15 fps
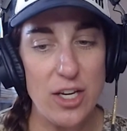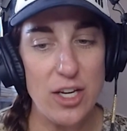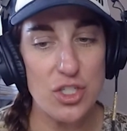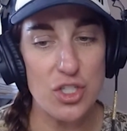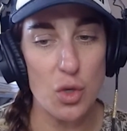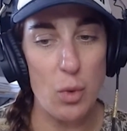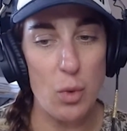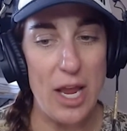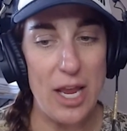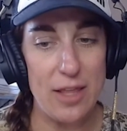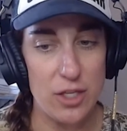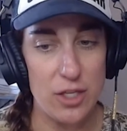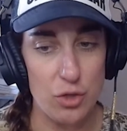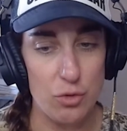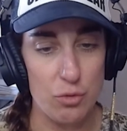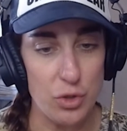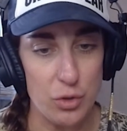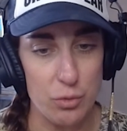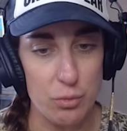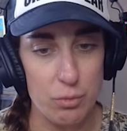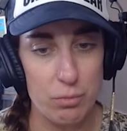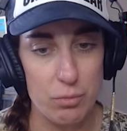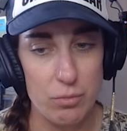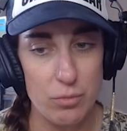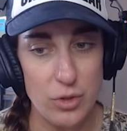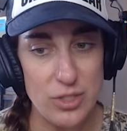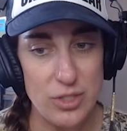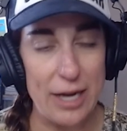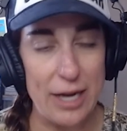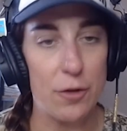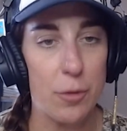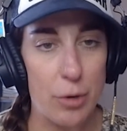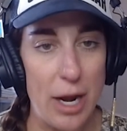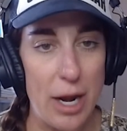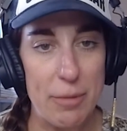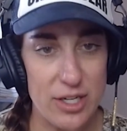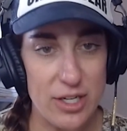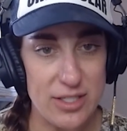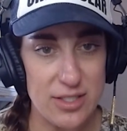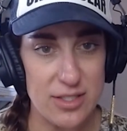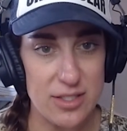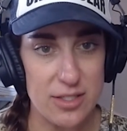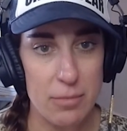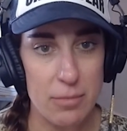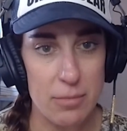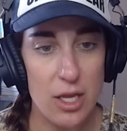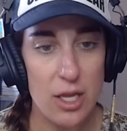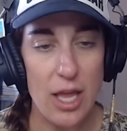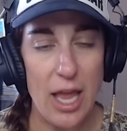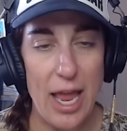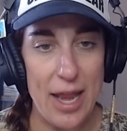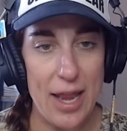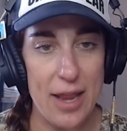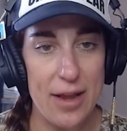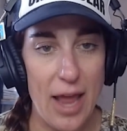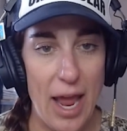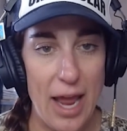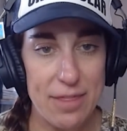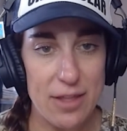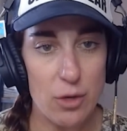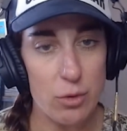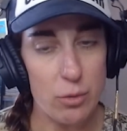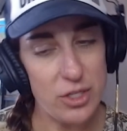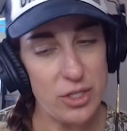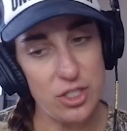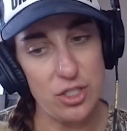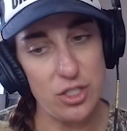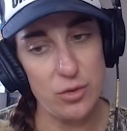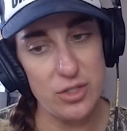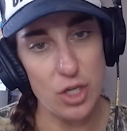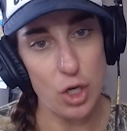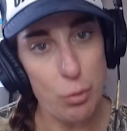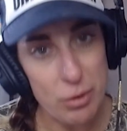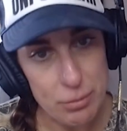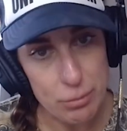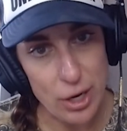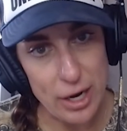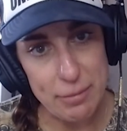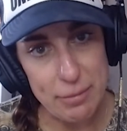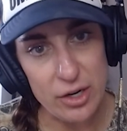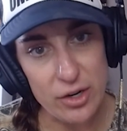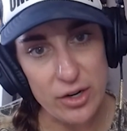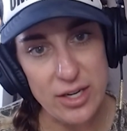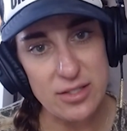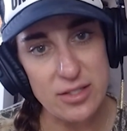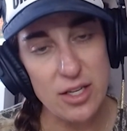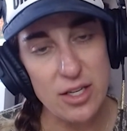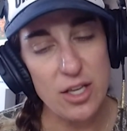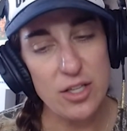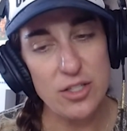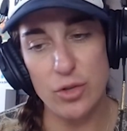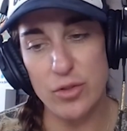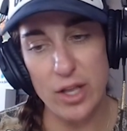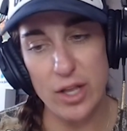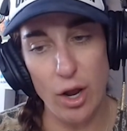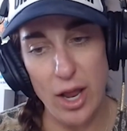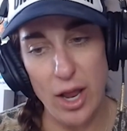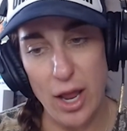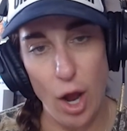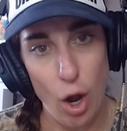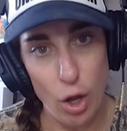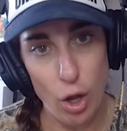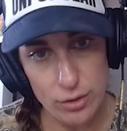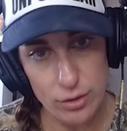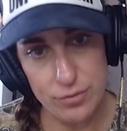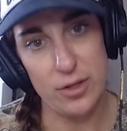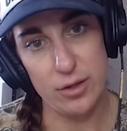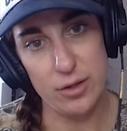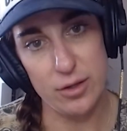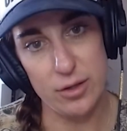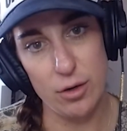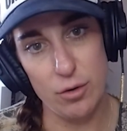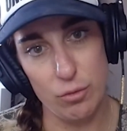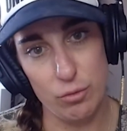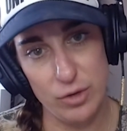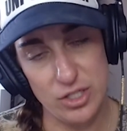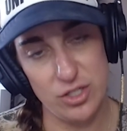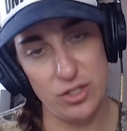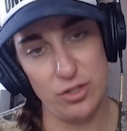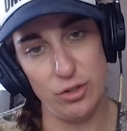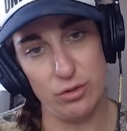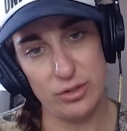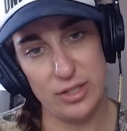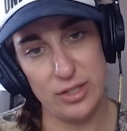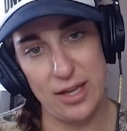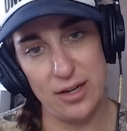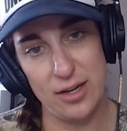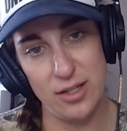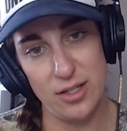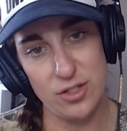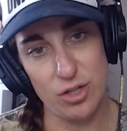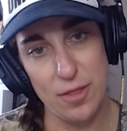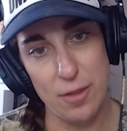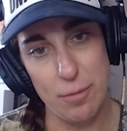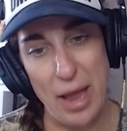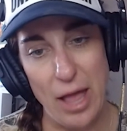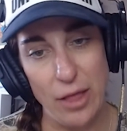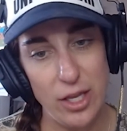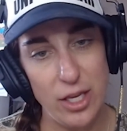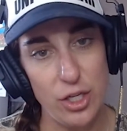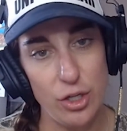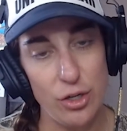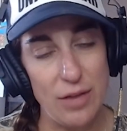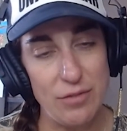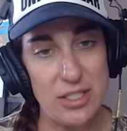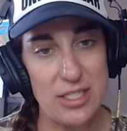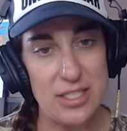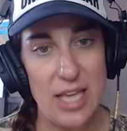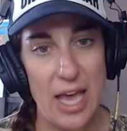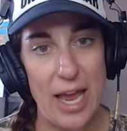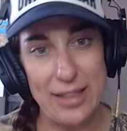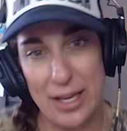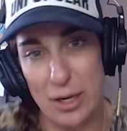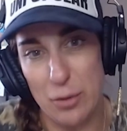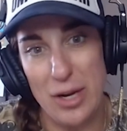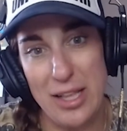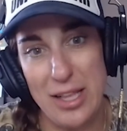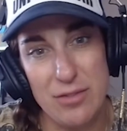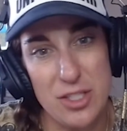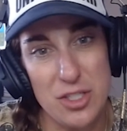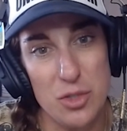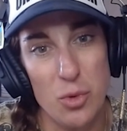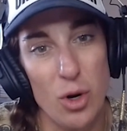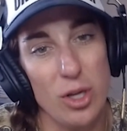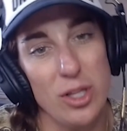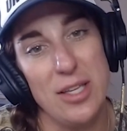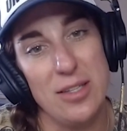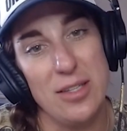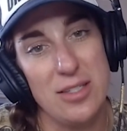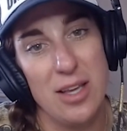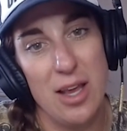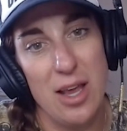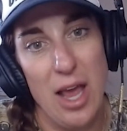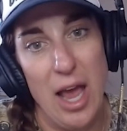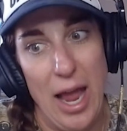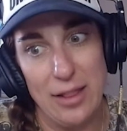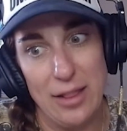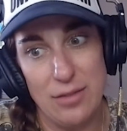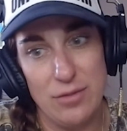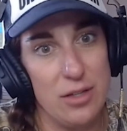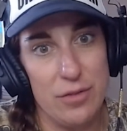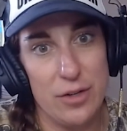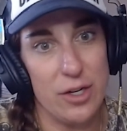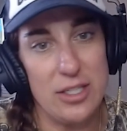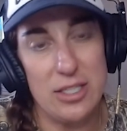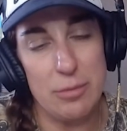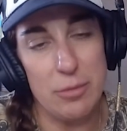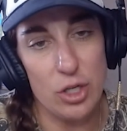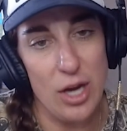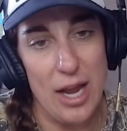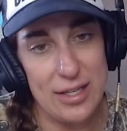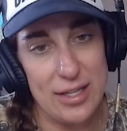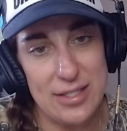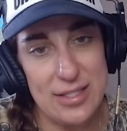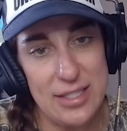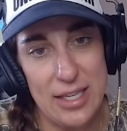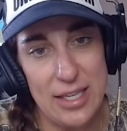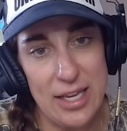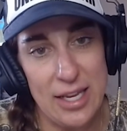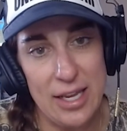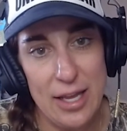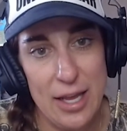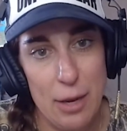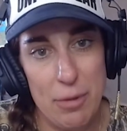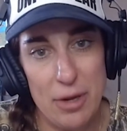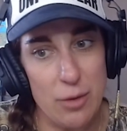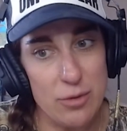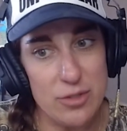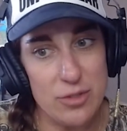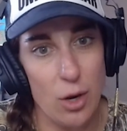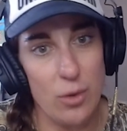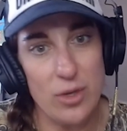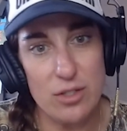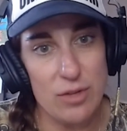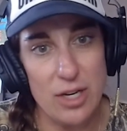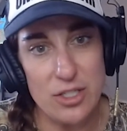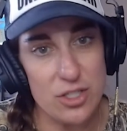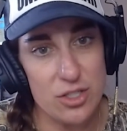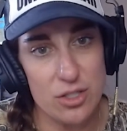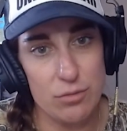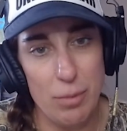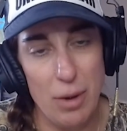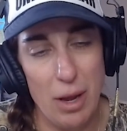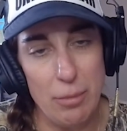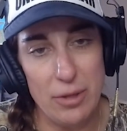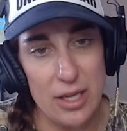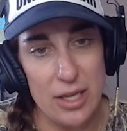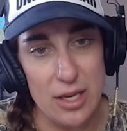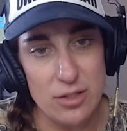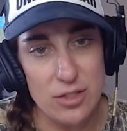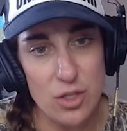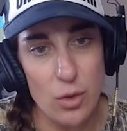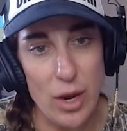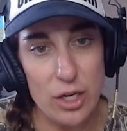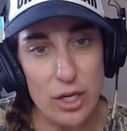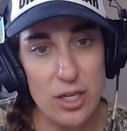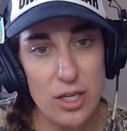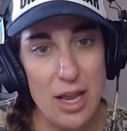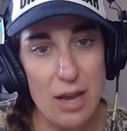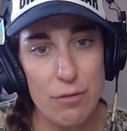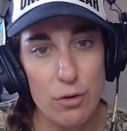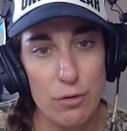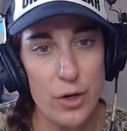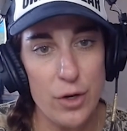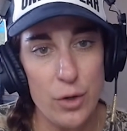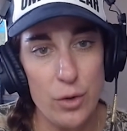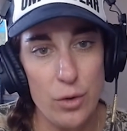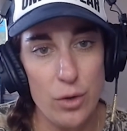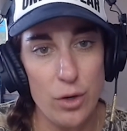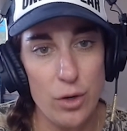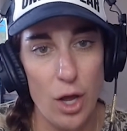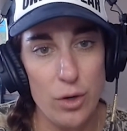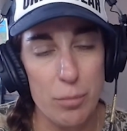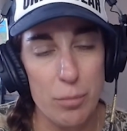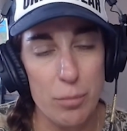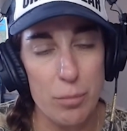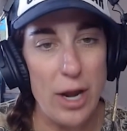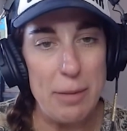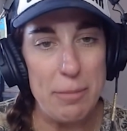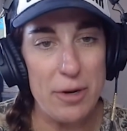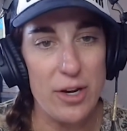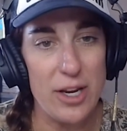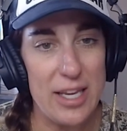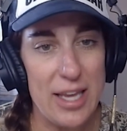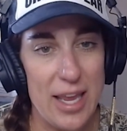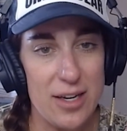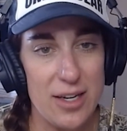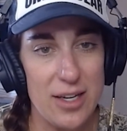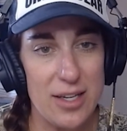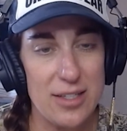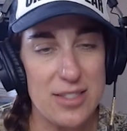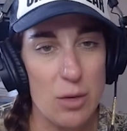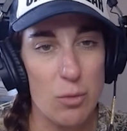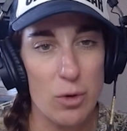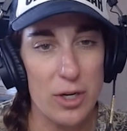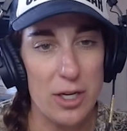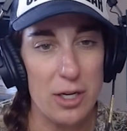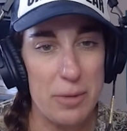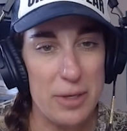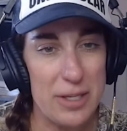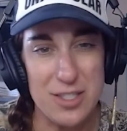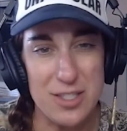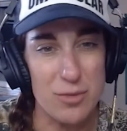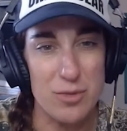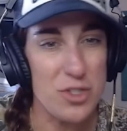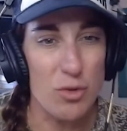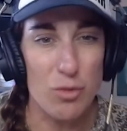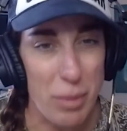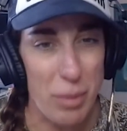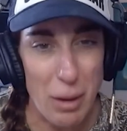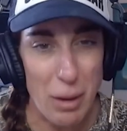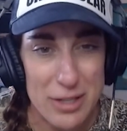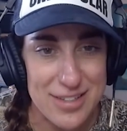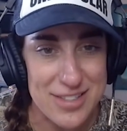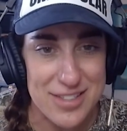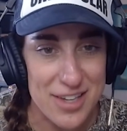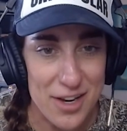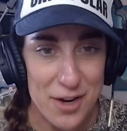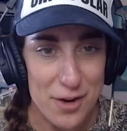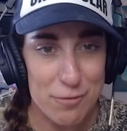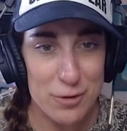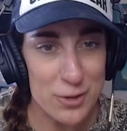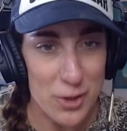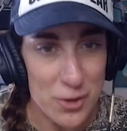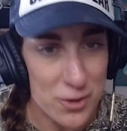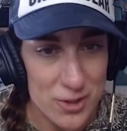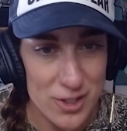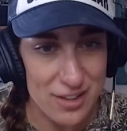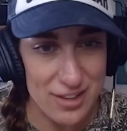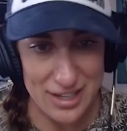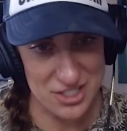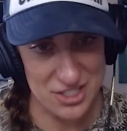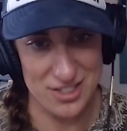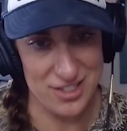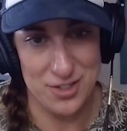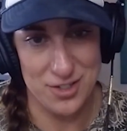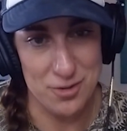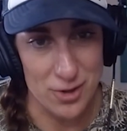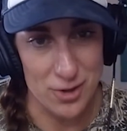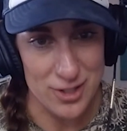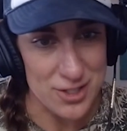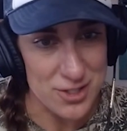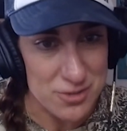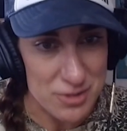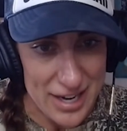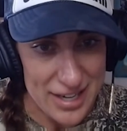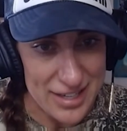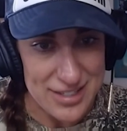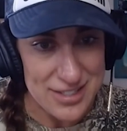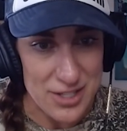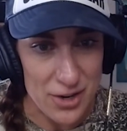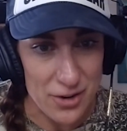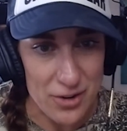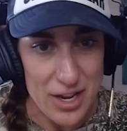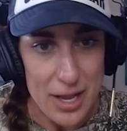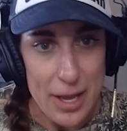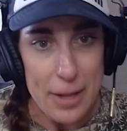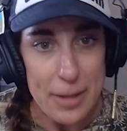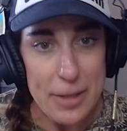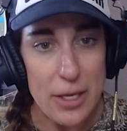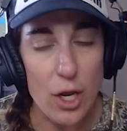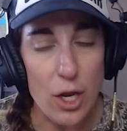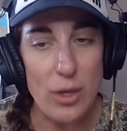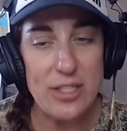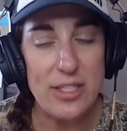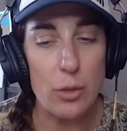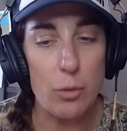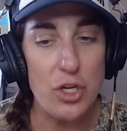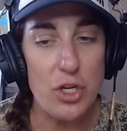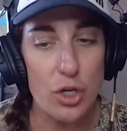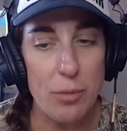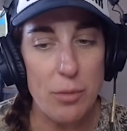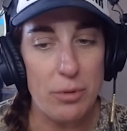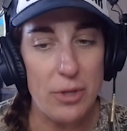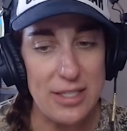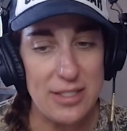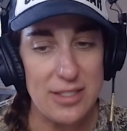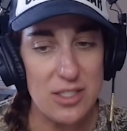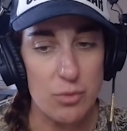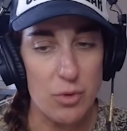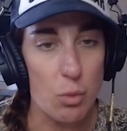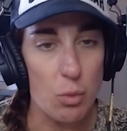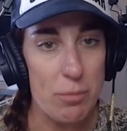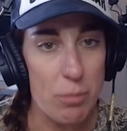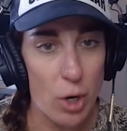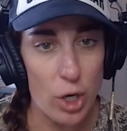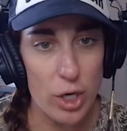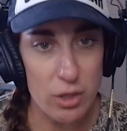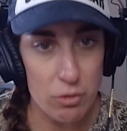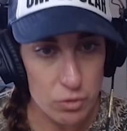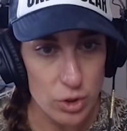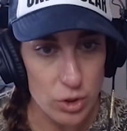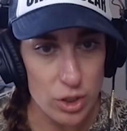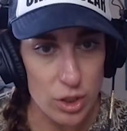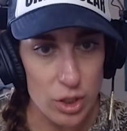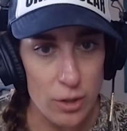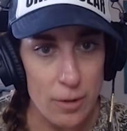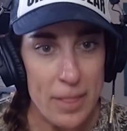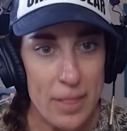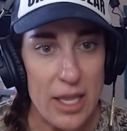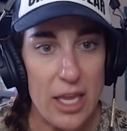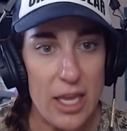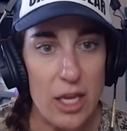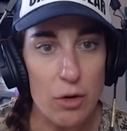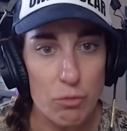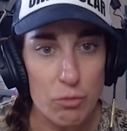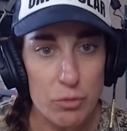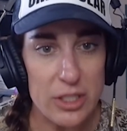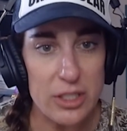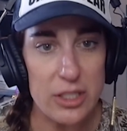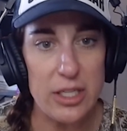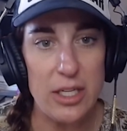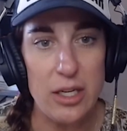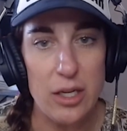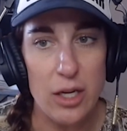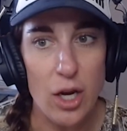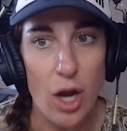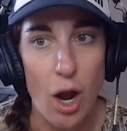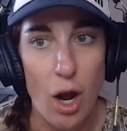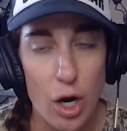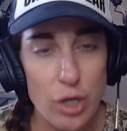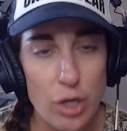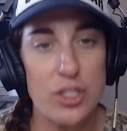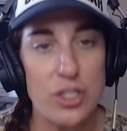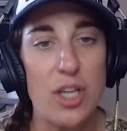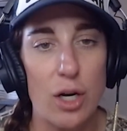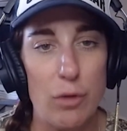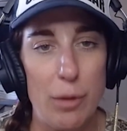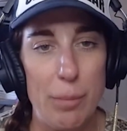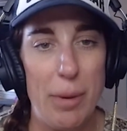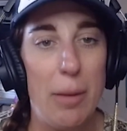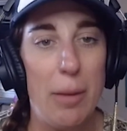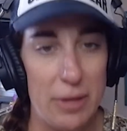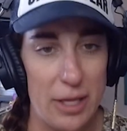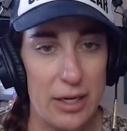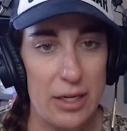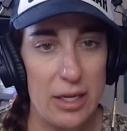the way that you tackle the primary system. And I think what we should do is open primaries so that all of the original candidates are on the ballot. You don't have to decide. Like when I lived in New Orleans, I lived in a very Democratic city, but I was always a registered Republican. So I could never vote on the primary candidates that were going to be, because there was no Republicans for local election in New Orleans, right? So, it's like when you're in places with one party rule, it really hurts our republic.